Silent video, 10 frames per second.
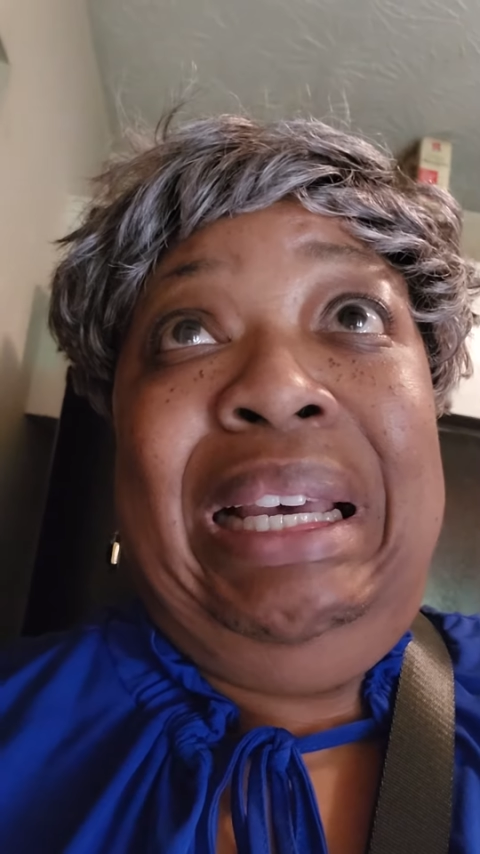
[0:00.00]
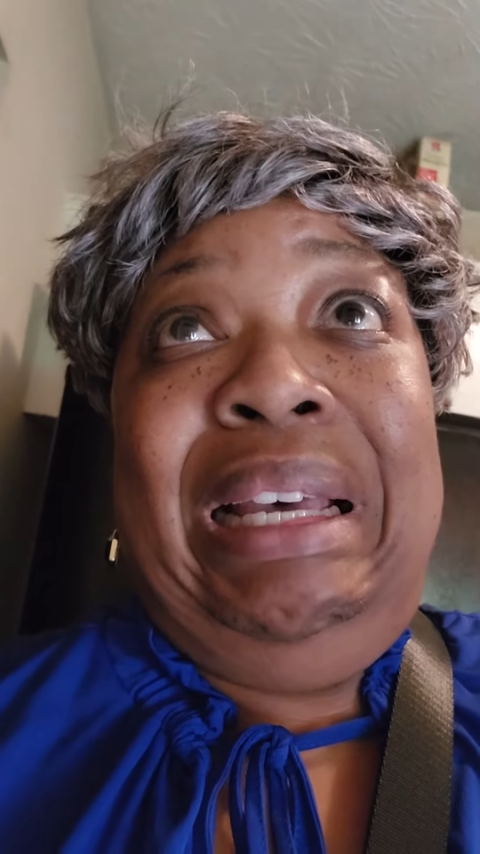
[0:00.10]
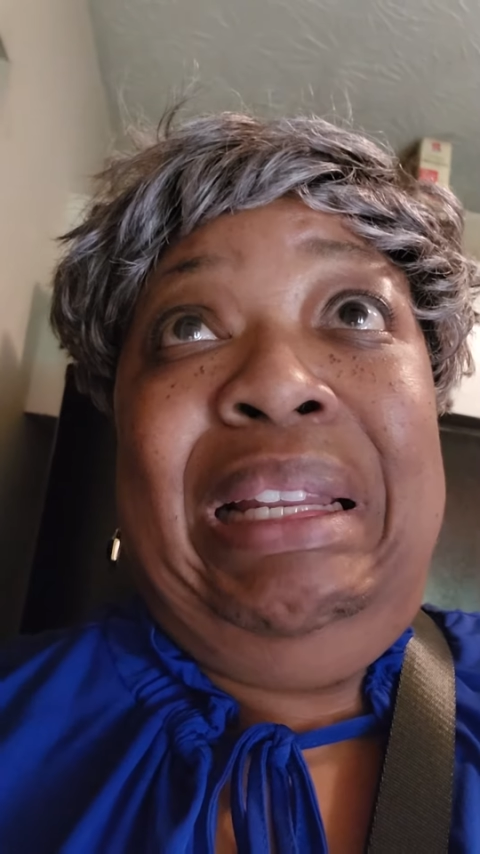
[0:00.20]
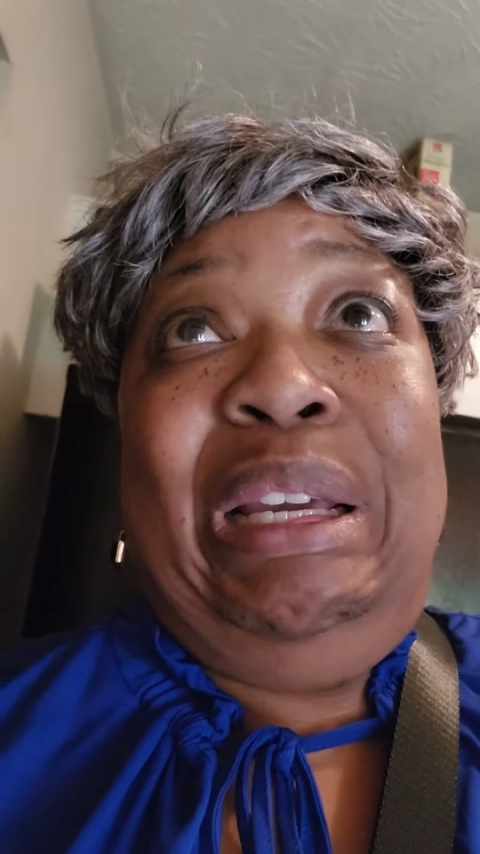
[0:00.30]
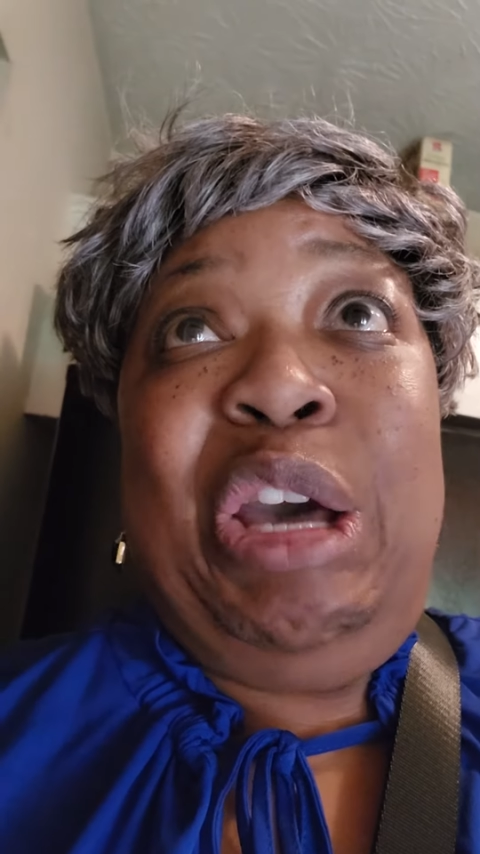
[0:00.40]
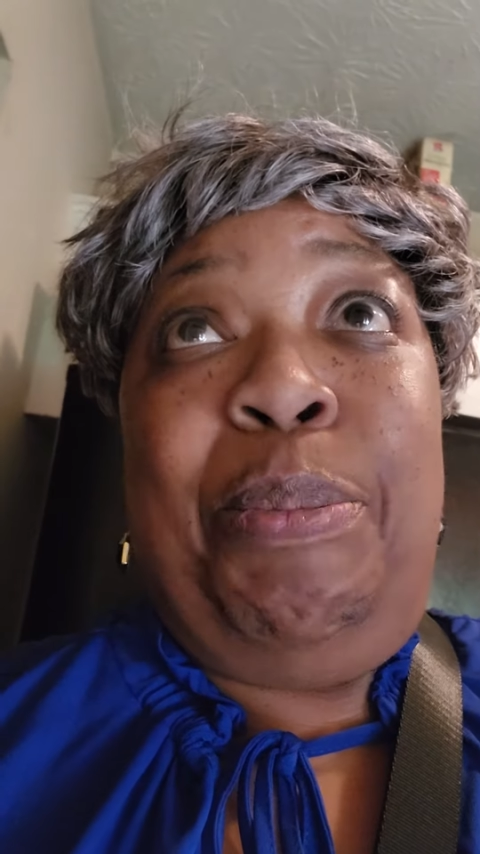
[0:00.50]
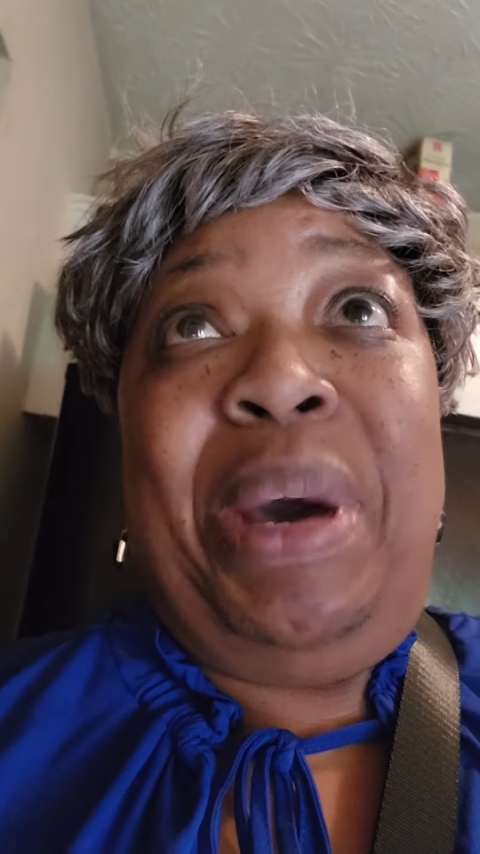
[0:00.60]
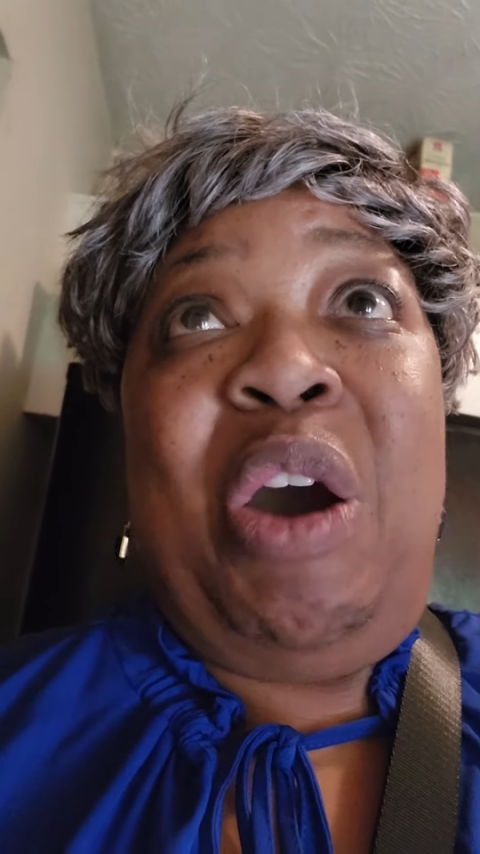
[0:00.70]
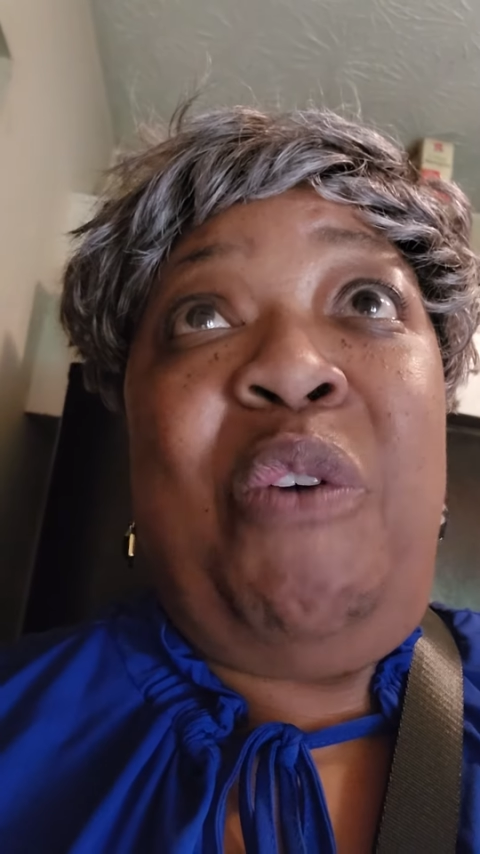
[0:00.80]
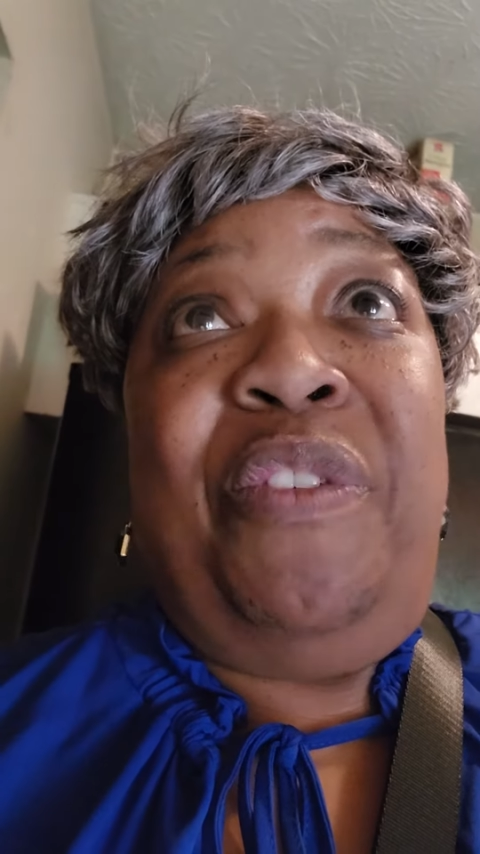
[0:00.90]
and a cup
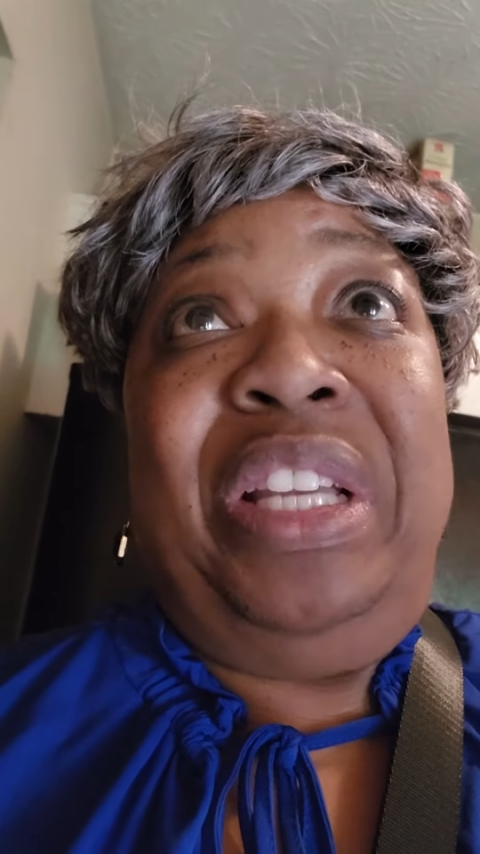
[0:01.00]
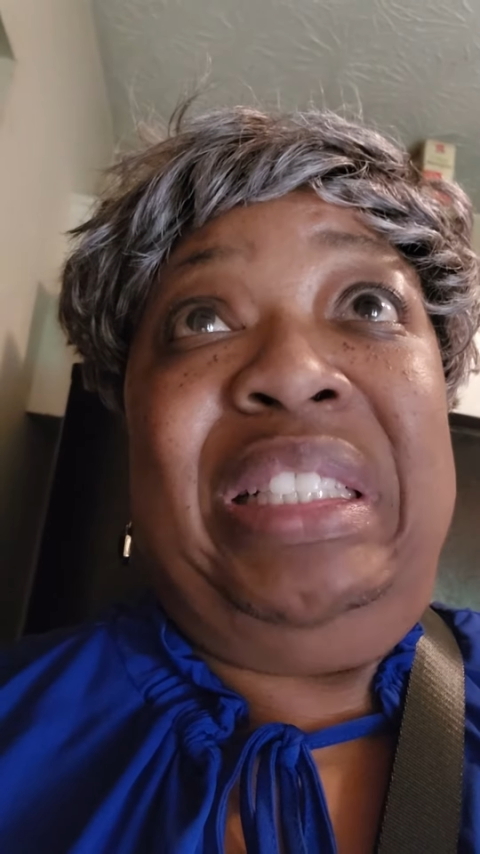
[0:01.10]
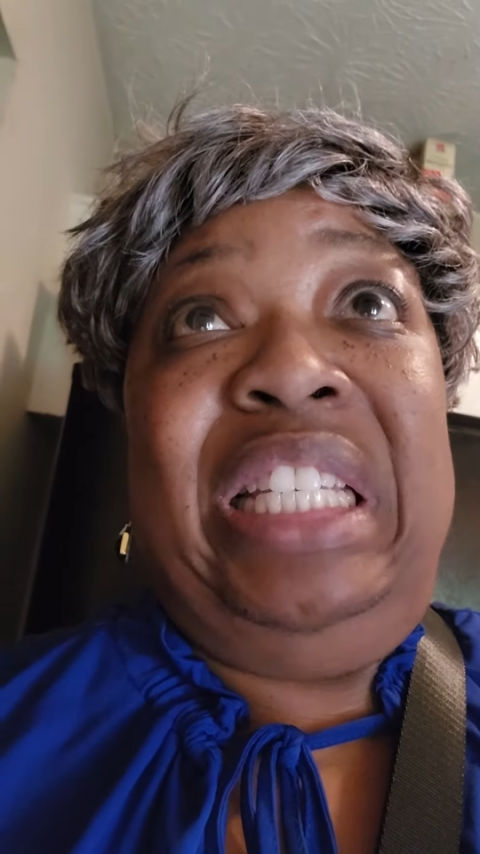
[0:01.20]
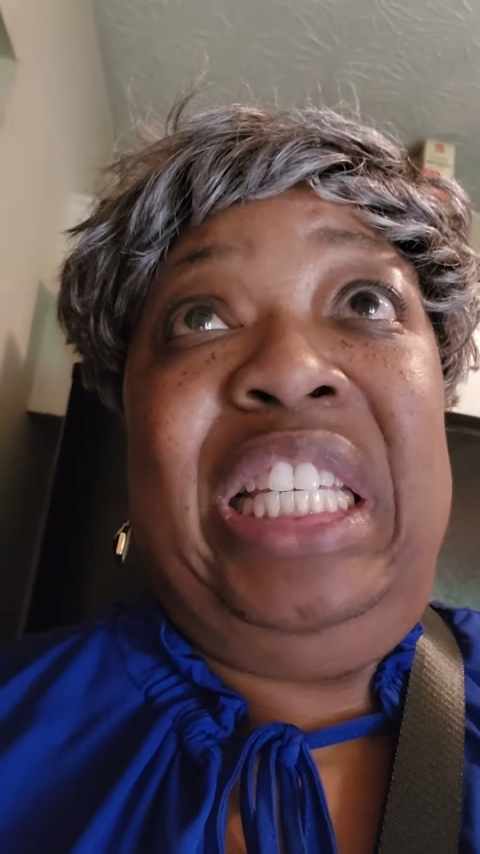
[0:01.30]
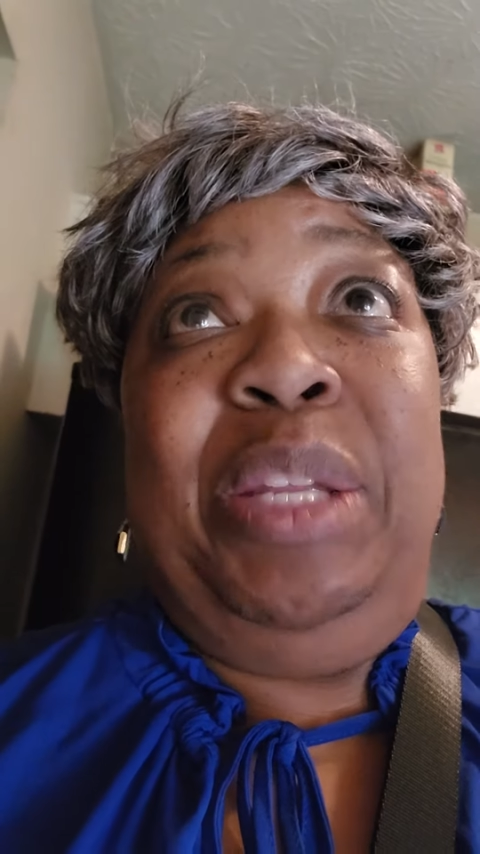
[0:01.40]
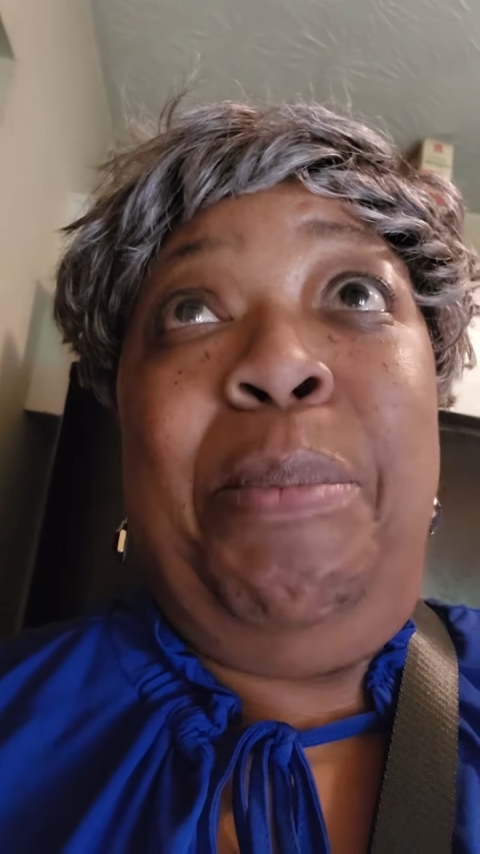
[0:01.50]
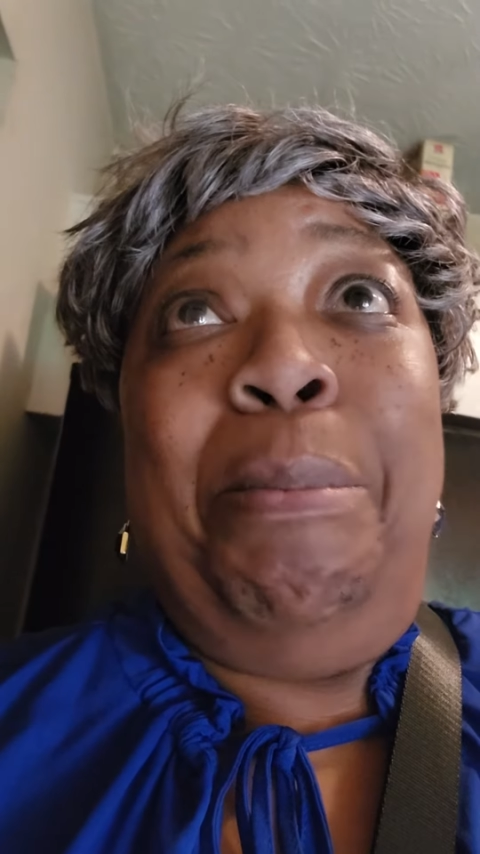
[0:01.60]
of coffee or tea.